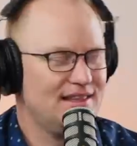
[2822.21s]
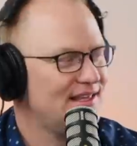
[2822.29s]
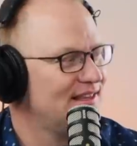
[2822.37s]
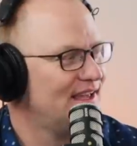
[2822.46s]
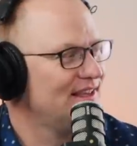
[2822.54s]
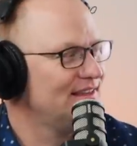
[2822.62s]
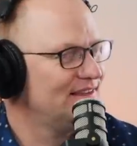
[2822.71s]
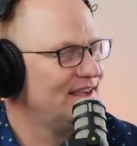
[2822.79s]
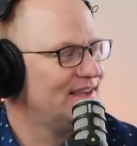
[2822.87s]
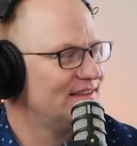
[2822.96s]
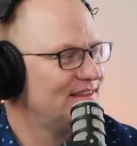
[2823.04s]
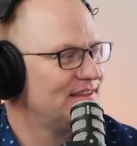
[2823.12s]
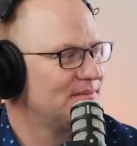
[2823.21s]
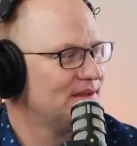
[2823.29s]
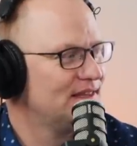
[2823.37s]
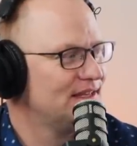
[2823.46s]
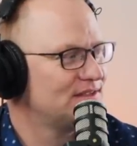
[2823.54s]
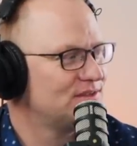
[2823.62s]
people are pretty yeah, horrible. I
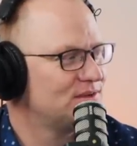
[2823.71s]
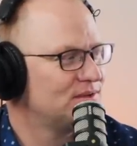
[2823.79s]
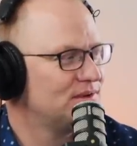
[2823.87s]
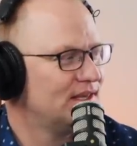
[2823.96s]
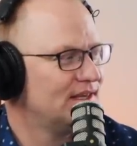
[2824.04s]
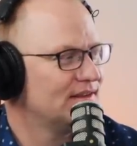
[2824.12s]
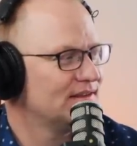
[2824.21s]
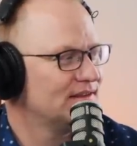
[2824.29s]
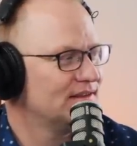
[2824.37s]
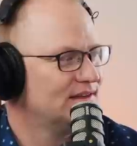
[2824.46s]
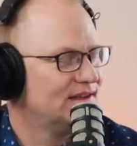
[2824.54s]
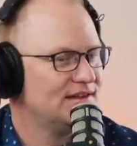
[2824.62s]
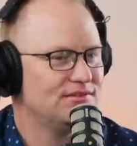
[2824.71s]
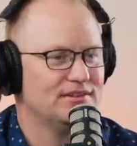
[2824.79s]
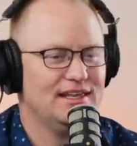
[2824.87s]
don't want to end on that, but kind of,